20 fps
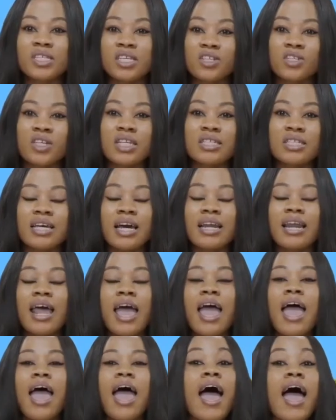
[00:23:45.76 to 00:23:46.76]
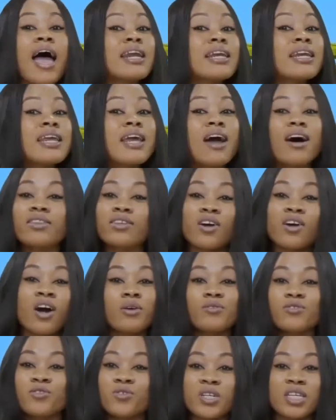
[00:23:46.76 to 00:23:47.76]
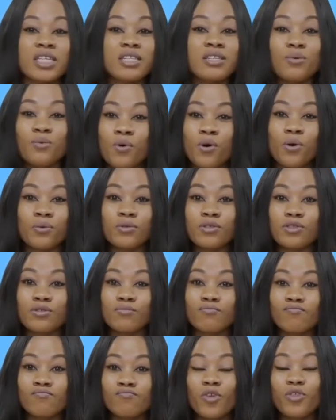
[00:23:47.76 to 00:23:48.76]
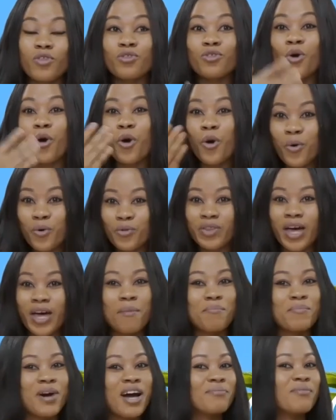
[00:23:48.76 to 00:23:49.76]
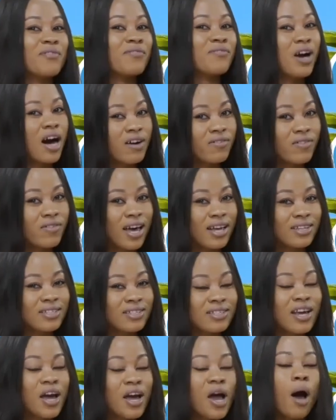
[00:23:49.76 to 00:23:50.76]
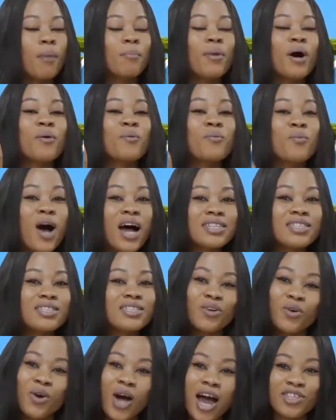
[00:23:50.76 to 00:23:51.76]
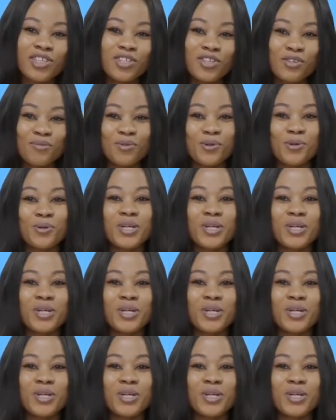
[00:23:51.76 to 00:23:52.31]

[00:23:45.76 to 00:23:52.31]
My Heritage is a docu-series that breaks the ice by taking viewers on a tour of the African